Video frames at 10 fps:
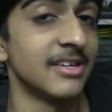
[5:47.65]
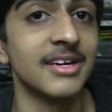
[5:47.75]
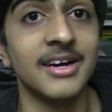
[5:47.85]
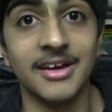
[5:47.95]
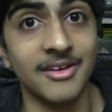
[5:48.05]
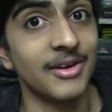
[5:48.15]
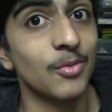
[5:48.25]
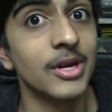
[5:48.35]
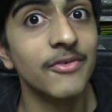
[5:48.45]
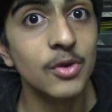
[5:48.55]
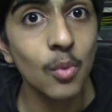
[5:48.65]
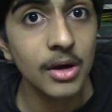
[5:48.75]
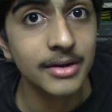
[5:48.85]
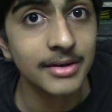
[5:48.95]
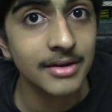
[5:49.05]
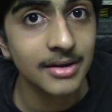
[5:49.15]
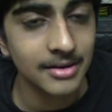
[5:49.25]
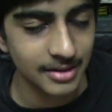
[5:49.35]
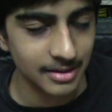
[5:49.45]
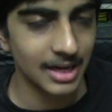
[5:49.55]
color it whatever you want.
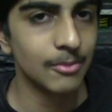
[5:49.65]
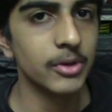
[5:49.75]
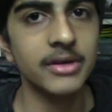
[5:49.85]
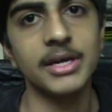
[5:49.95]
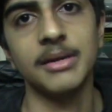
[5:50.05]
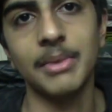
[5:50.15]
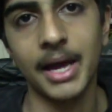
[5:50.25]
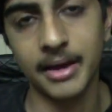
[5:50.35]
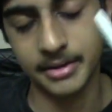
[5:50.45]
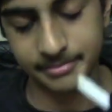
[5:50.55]
I'm doing red and black.